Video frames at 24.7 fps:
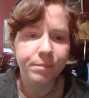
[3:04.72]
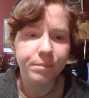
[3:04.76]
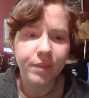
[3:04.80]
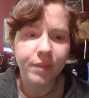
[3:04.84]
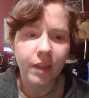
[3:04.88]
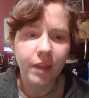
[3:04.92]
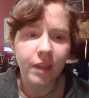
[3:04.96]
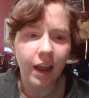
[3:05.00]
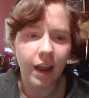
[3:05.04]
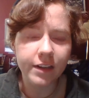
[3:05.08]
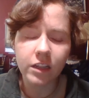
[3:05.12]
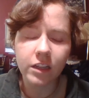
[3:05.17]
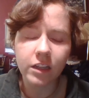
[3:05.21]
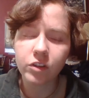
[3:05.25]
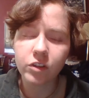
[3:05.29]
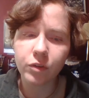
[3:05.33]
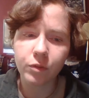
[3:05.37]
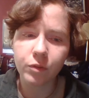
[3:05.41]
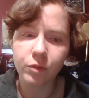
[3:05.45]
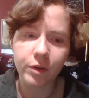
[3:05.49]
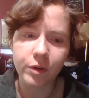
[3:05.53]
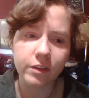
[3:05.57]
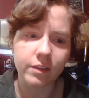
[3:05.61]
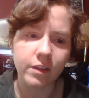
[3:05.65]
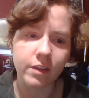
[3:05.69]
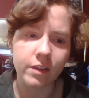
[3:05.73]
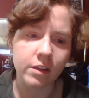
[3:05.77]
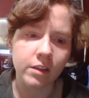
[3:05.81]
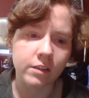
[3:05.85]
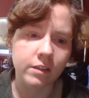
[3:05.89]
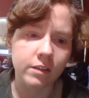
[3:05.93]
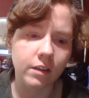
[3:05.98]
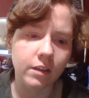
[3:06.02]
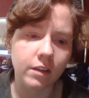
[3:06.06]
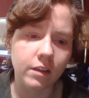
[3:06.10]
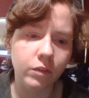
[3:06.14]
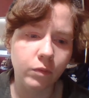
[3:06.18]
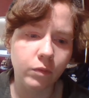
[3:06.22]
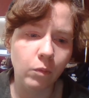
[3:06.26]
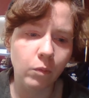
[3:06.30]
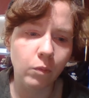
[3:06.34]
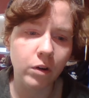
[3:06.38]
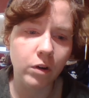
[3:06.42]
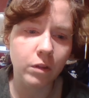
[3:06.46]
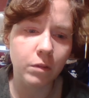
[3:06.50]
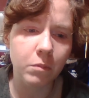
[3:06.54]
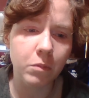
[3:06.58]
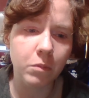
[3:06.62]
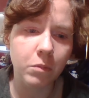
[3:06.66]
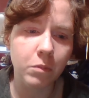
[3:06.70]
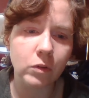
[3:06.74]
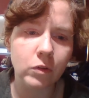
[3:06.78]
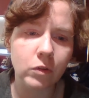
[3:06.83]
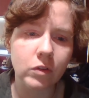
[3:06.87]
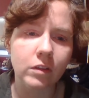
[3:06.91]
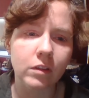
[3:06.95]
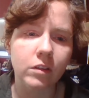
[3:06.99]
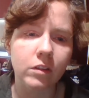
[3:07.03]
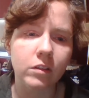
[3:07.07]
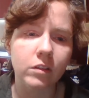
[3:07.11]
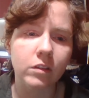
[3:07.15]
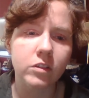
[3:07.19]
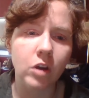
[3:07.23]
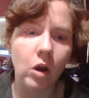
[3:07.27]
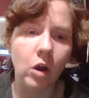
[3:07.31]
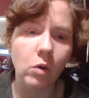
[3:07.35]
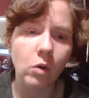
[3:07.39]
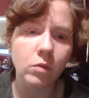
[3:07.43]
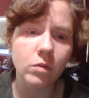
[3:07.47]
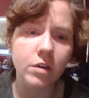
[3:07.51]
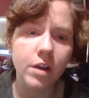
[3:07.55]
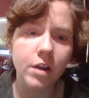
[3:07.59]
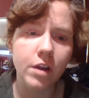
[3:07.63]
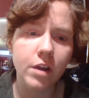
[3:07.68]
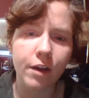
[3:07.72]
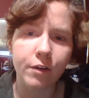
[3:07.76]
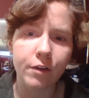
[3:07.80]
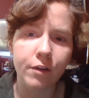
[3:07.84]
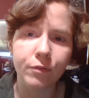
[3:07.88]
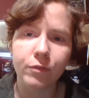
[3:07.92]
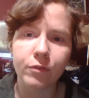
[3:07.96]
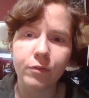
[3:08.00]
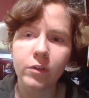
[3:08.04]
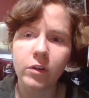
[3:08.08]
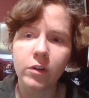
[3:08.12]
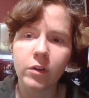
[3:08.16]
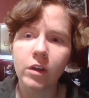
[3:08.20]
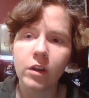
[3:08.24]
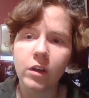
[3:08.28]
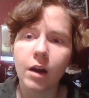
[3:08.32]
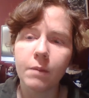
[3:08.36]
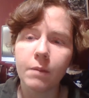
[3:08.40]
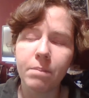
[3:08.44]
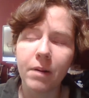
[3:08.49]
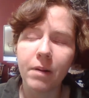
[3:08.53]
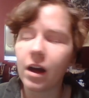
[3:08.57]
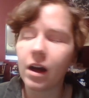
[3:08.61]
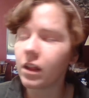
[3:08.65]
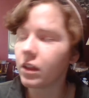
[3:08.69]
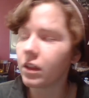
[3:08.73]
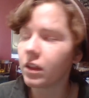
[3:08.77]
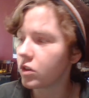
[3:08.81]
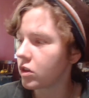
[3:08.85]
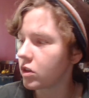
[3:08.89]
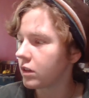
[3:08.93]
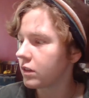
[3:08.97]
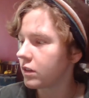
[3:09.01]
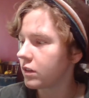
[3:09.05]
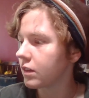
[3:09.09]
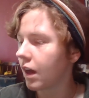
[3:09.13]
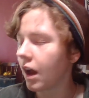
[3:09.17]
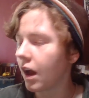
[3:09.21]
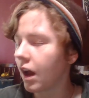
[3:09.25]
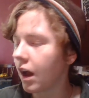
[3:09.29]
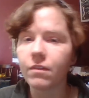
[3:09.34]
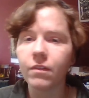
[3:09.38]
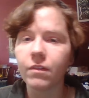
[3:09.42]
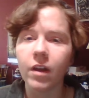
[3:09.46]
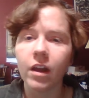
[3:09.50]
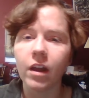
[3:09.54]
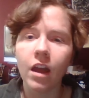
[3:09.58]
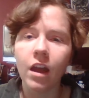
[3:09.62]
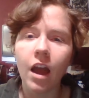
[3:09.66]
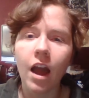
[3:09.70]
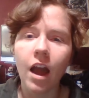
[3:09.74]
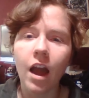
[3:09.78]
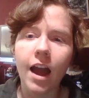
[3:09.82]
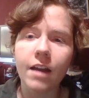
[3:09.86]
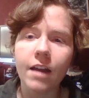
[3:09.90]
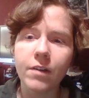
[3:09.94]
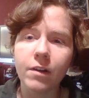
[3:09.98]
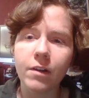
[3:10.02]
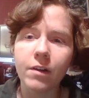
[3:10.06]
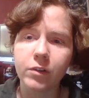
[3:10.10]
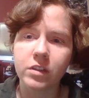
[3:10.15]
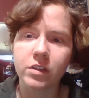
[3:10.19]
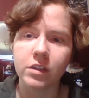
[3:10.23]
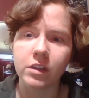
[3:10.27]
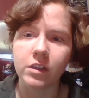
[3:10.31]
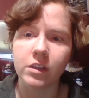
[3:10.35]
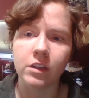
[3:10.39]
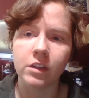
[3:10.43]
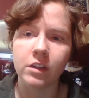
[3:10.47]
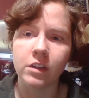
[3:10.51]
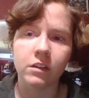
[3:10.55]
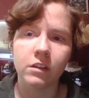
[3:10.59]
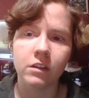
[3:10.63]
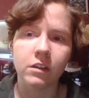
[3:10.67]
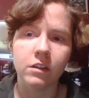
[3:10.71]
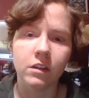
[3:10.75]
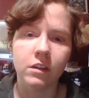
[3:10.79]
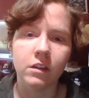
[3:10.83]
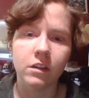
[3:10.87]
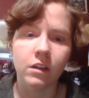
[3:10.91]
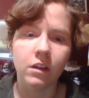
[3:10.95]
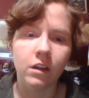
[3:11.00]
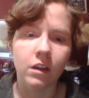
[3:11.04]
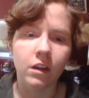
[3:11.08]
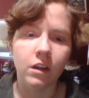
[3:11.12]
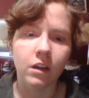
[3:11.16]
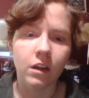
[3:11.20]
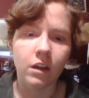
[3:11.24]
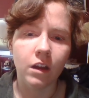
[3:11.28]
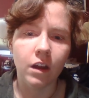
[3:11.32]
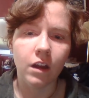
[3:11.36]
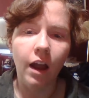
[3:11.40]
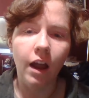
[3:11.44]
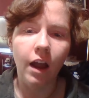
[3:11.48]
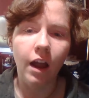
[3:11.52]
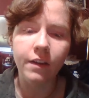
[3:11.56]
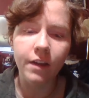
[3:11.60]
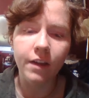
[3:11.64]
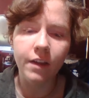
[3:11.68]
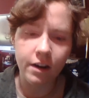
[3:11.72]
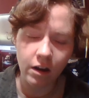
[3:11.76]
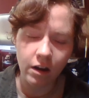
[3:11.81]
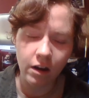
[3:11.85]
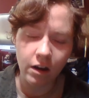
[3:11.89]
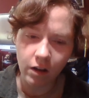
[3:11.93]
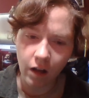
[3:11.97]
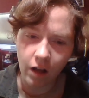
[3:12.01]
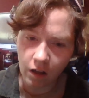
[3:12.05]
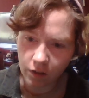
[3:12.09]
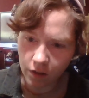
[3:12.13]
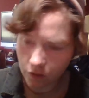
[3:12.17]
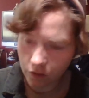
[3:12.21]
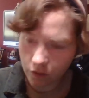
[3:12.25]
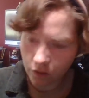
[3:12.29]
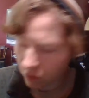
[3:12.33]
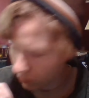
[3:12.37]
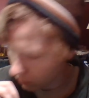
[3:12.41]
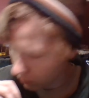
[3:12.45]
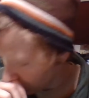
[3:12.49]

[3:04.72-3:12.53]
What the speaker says: I need to read this. It's one of the most tone deaf apologies I've ever seen. And then I'll get into a little